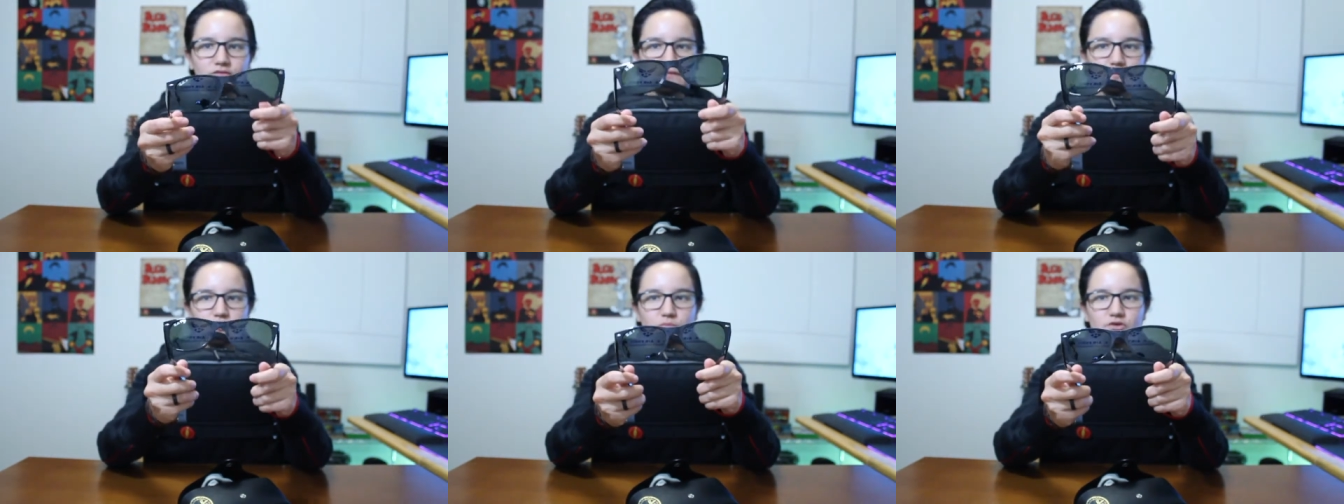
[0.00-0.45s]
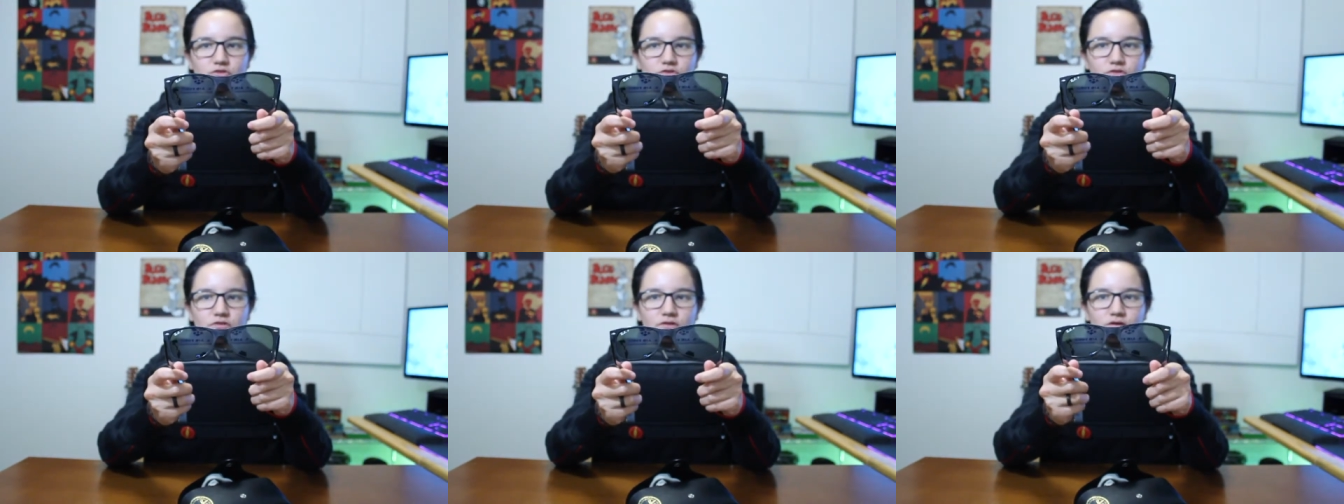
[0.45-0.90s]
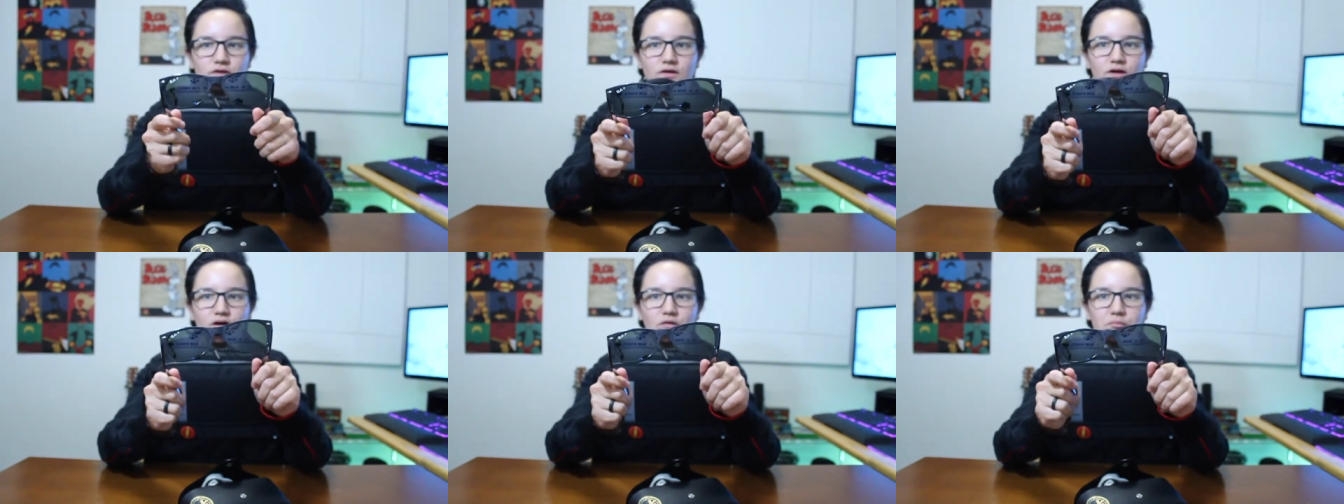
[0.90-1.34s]
Nothing special
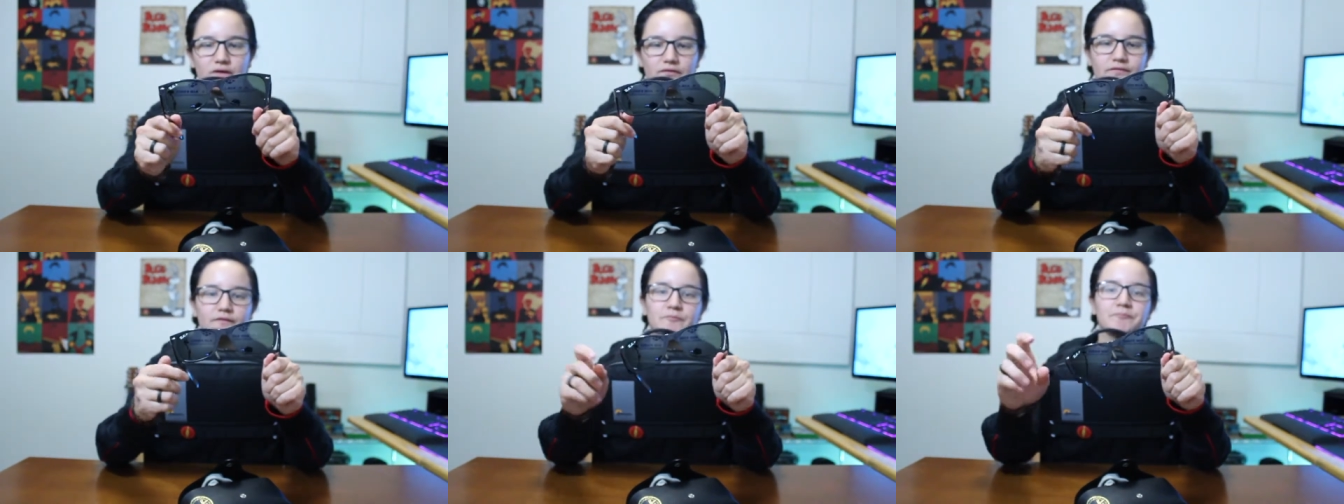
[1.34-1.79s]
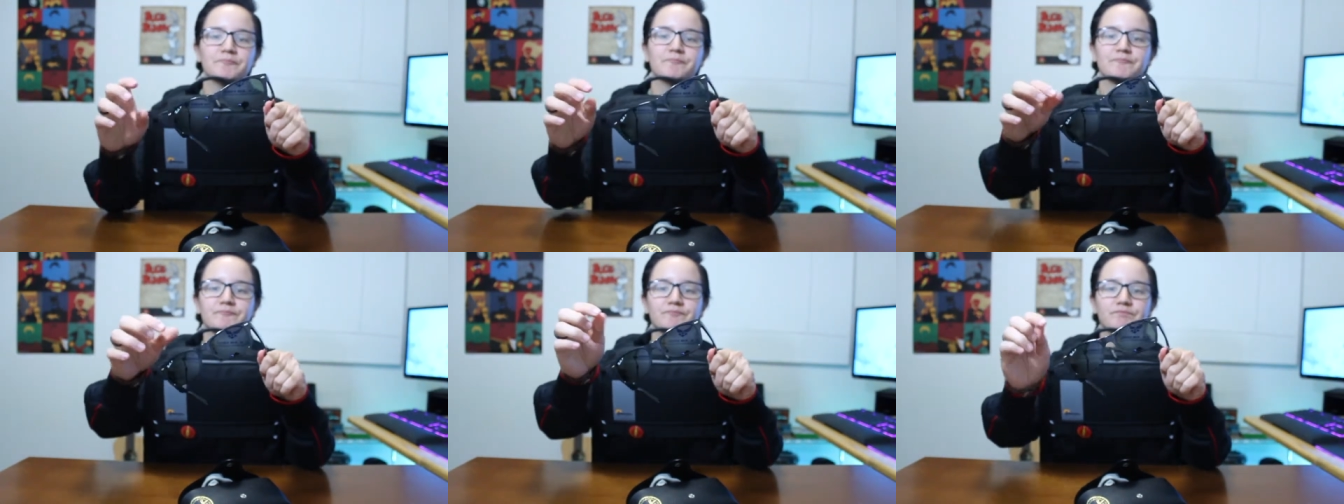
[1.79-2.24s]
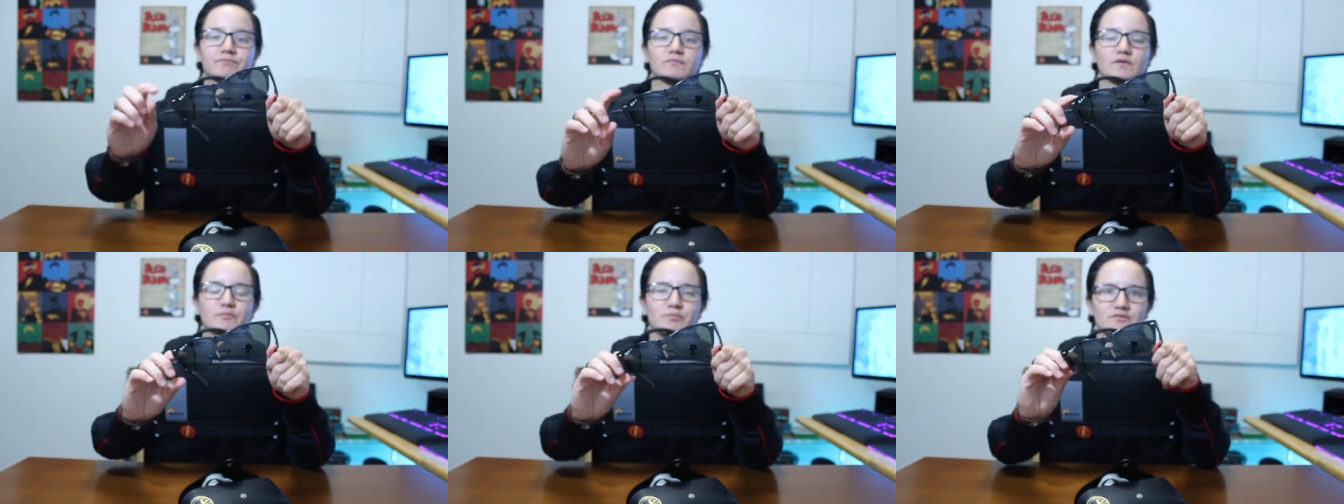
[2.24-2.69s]
about them
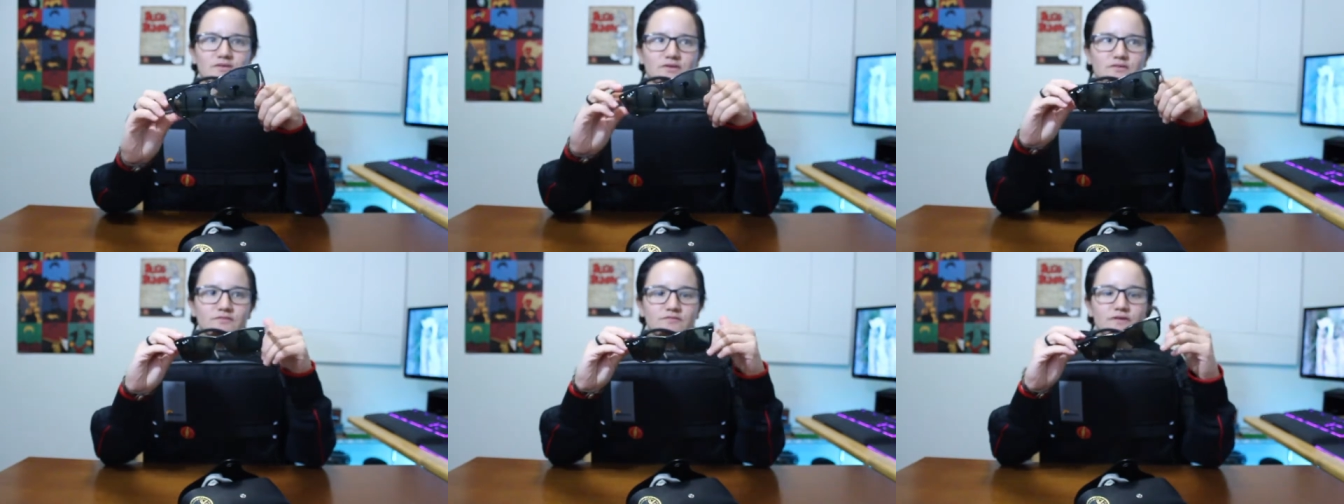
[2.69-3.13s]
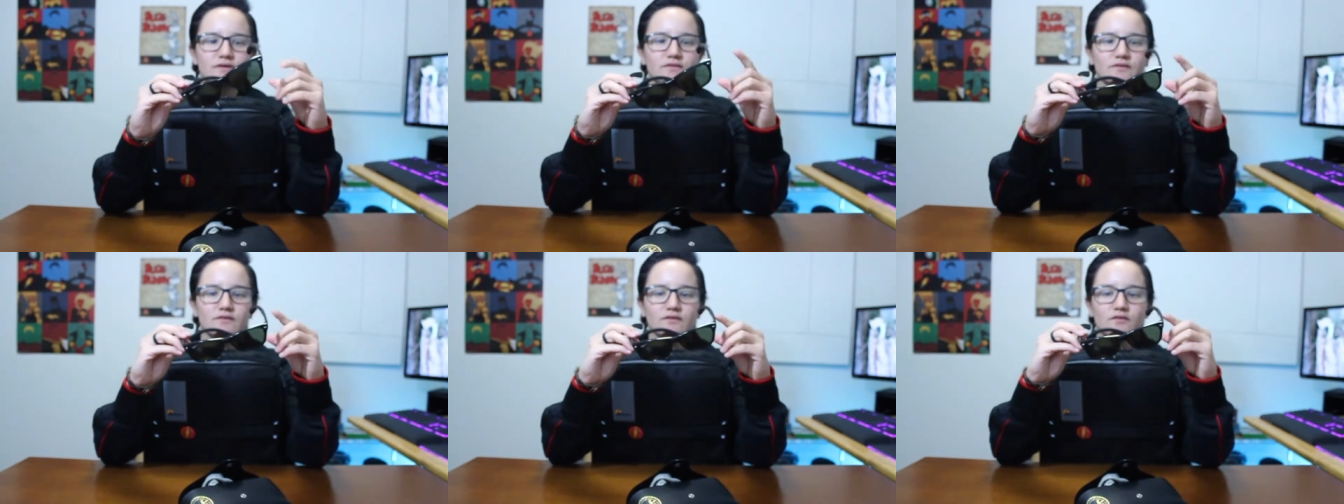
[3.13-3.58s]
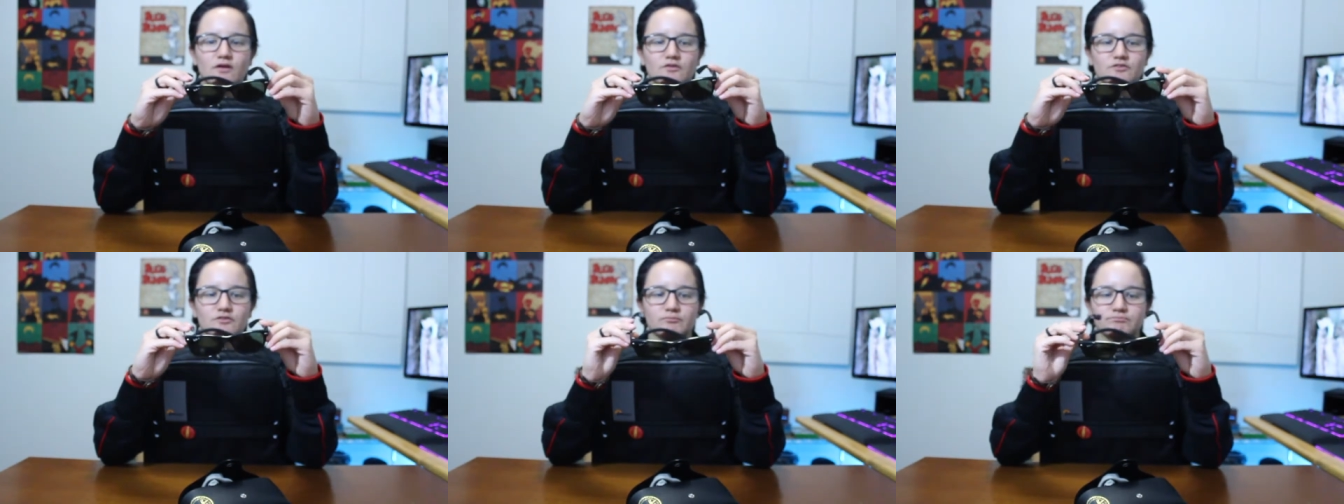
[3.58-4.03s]
besides the fact that they're
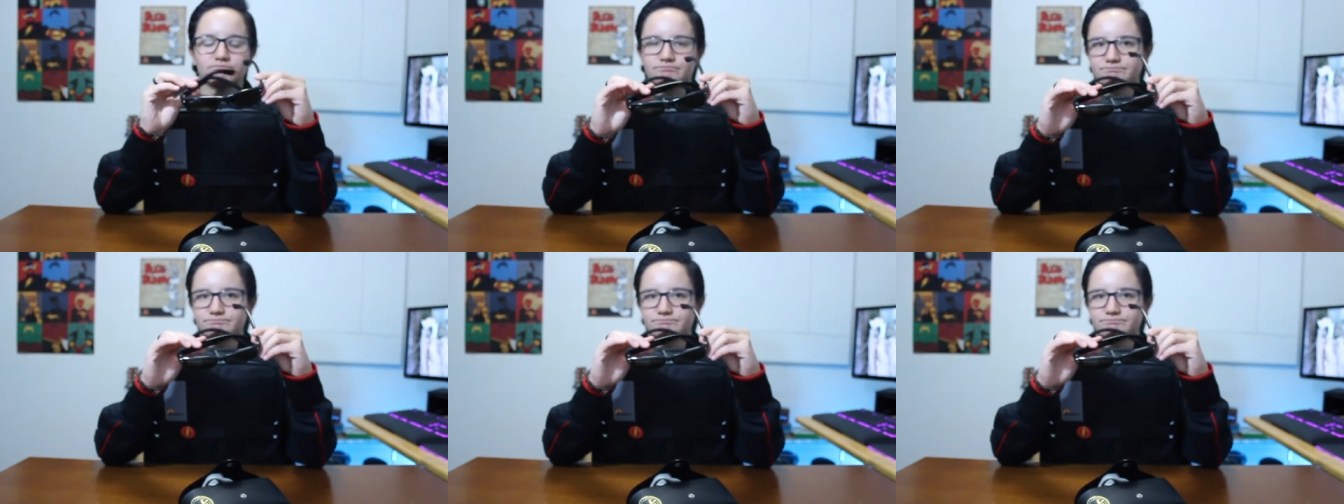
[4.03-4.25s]
awesome.